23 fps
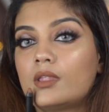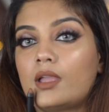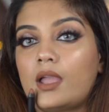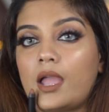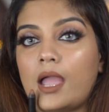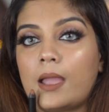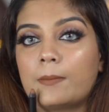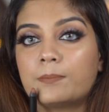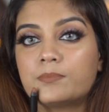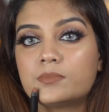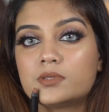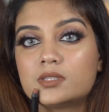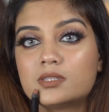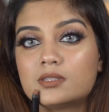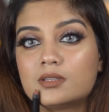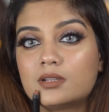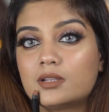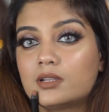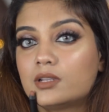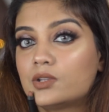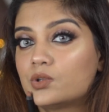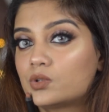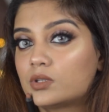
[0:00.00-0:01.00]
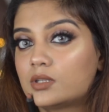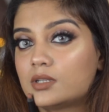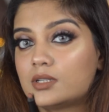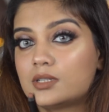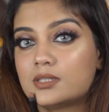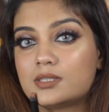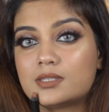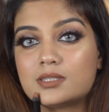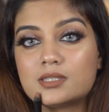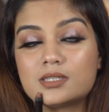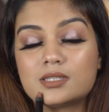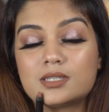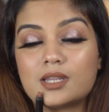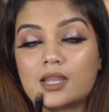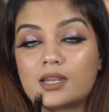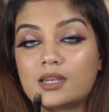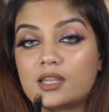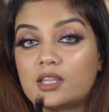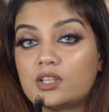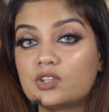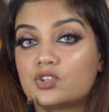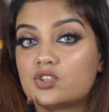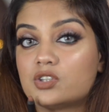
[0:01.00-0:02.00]
Absolutely
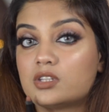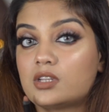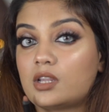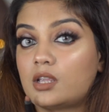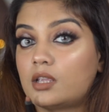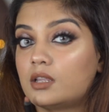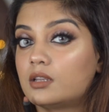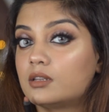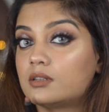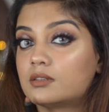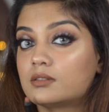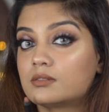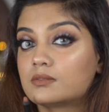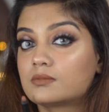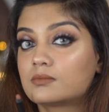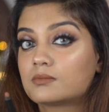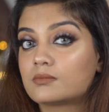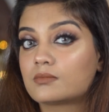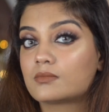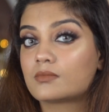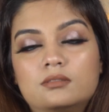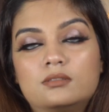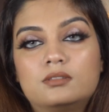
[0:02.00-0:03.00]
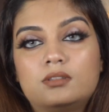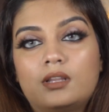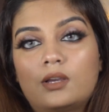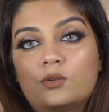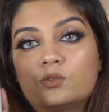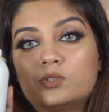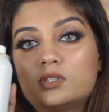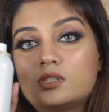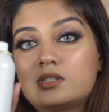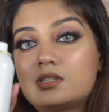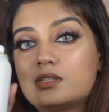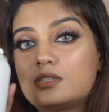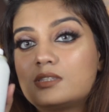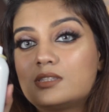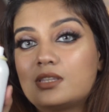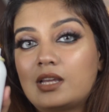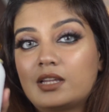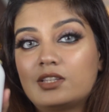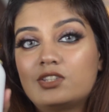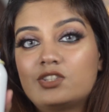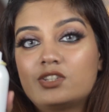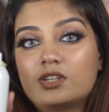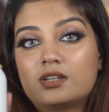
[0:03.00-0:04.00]
stunning shade. Now this is
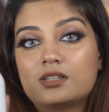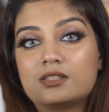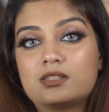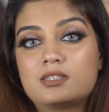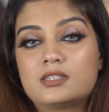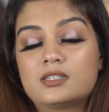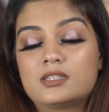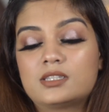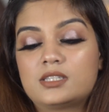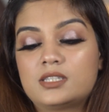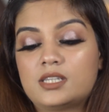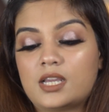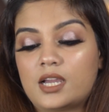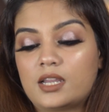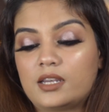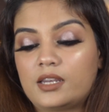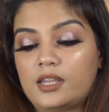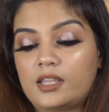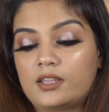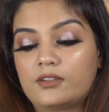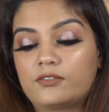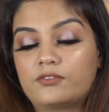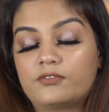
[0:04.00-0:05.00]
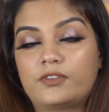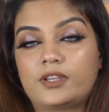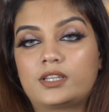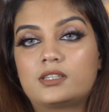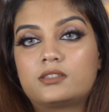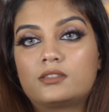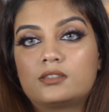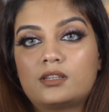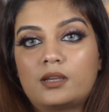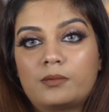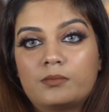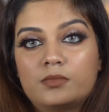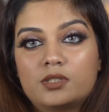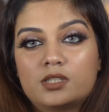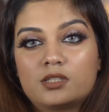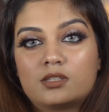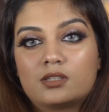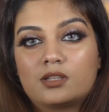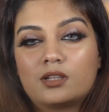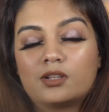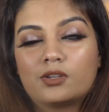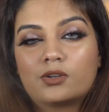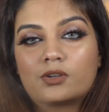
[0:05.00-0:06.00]
such a stunning fix.
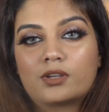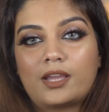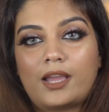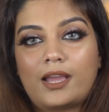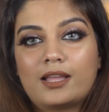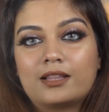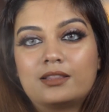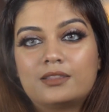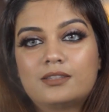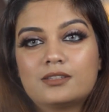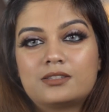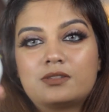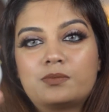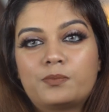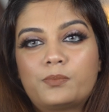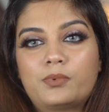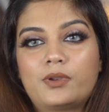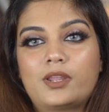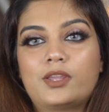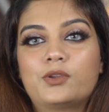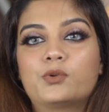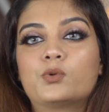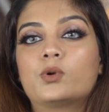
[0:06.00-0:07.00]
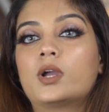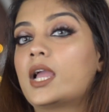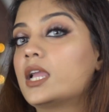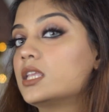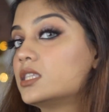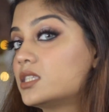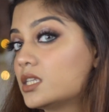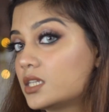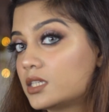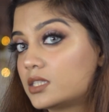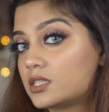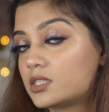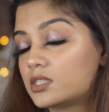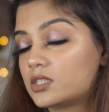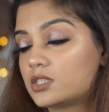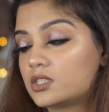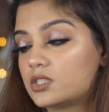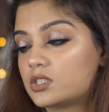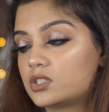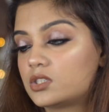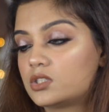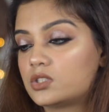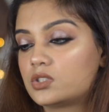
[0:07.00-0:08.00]
Just look at the spray, you guys. It's
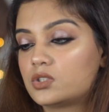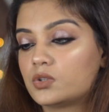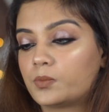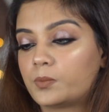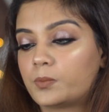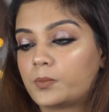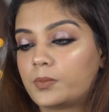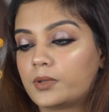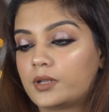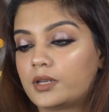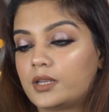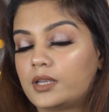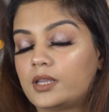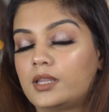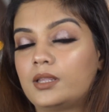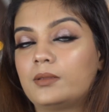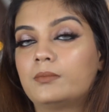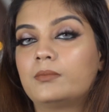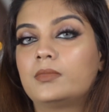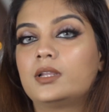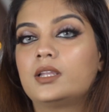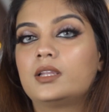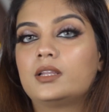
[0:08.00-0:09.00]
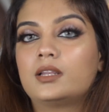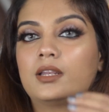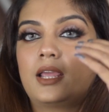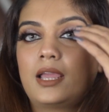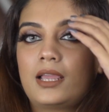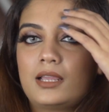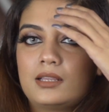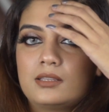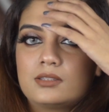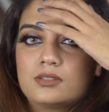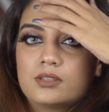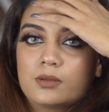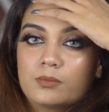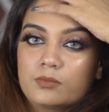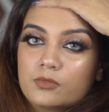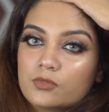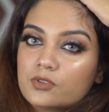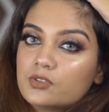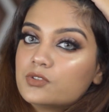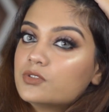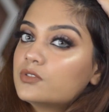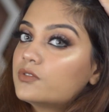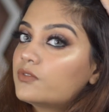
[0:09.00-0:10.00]
supremely nice. I'm
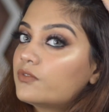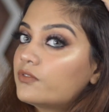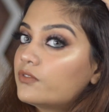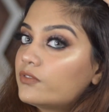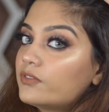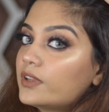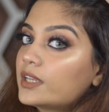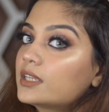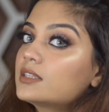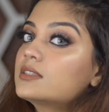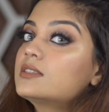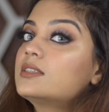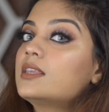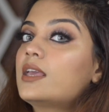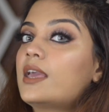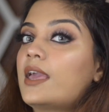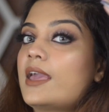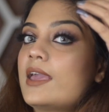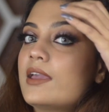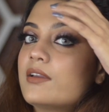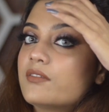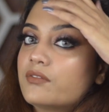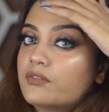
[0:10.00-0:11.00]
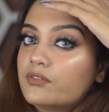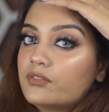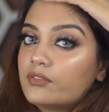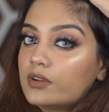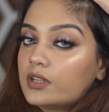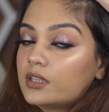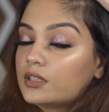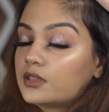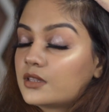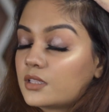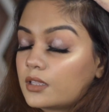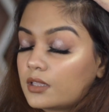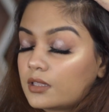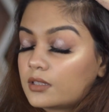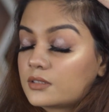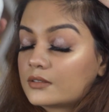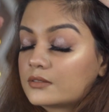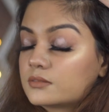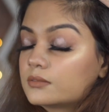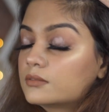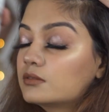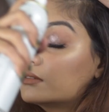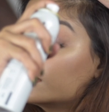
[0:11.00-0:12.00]
going to fix
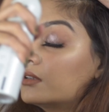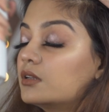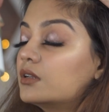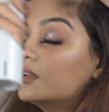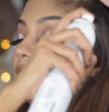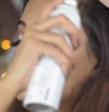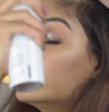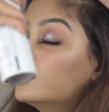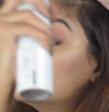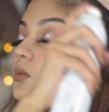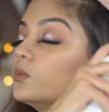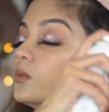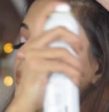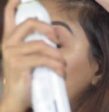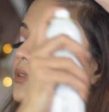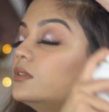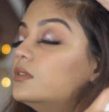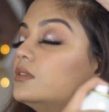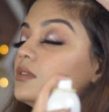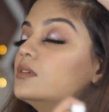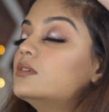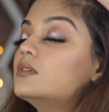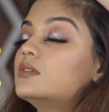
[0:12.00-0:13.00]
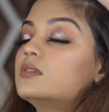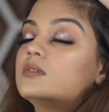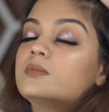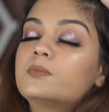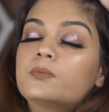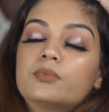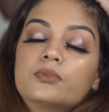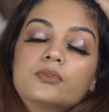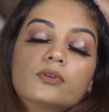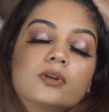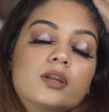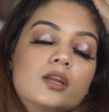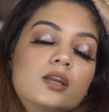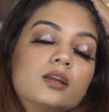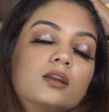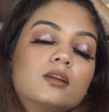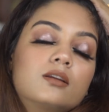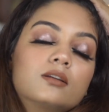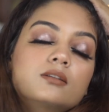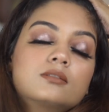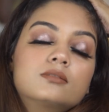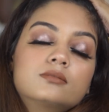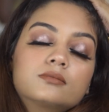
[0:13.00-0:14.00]
everything with this spray.